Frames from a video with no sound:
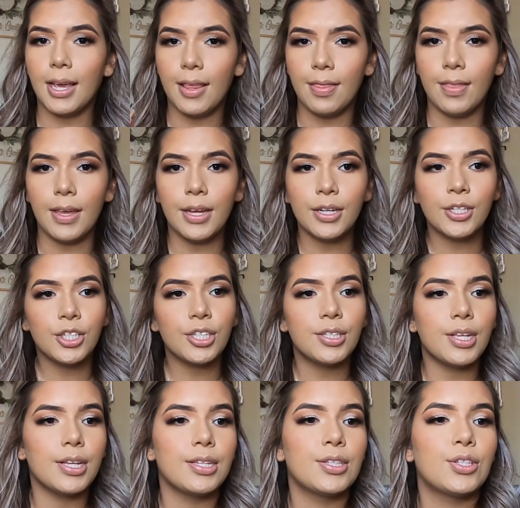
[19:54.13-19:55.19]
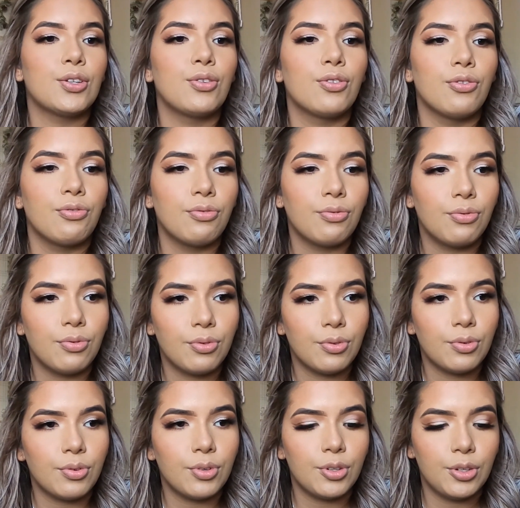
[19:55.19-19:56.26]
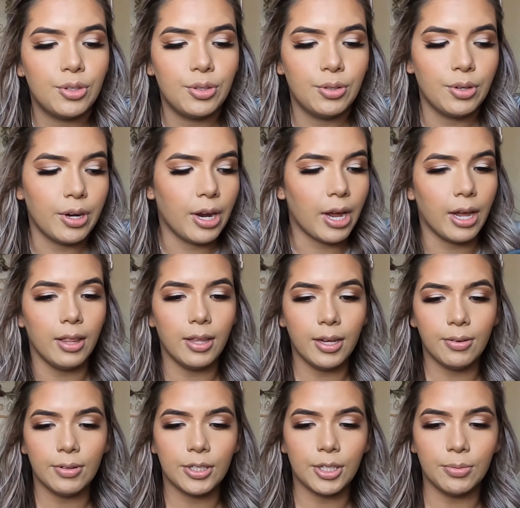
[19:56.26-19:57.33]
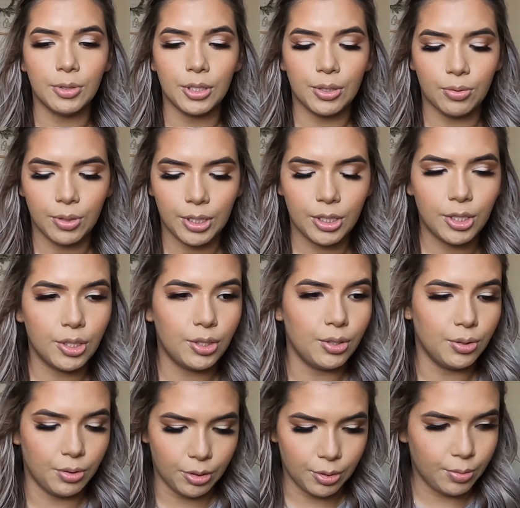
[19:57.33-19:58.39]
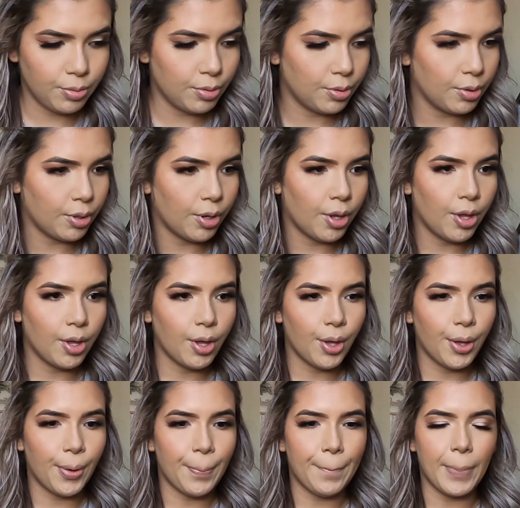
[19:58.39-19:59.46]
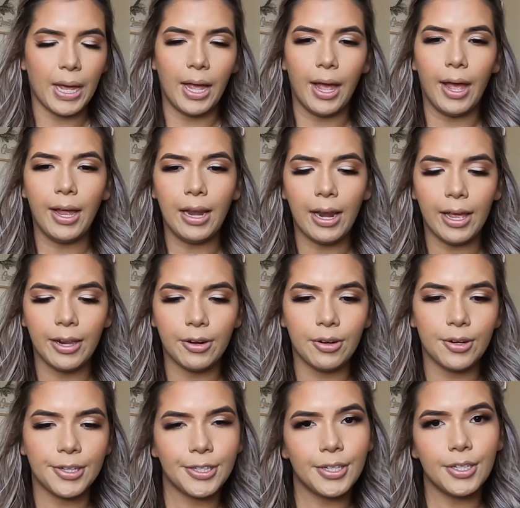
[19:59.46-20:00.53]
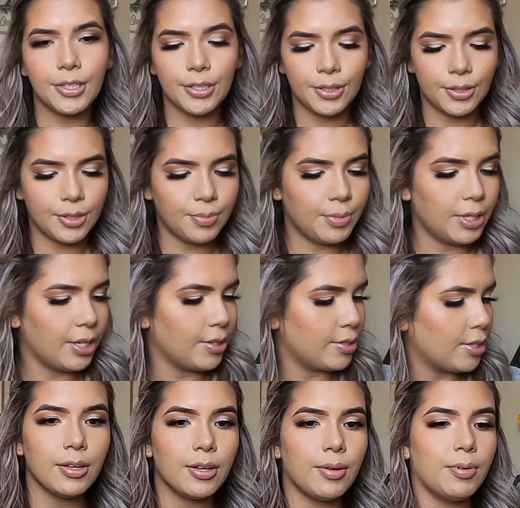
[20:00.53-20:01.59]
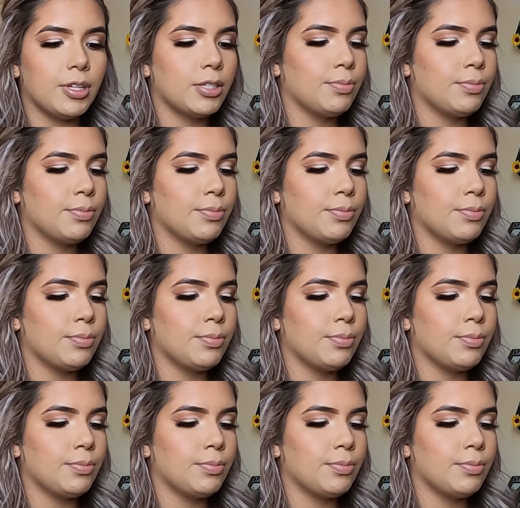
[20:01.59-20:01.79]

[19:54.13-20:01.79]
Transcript: And then she says to do your highlight, which I'm just going to use my highlighter, or should I just use something else? I'm gonna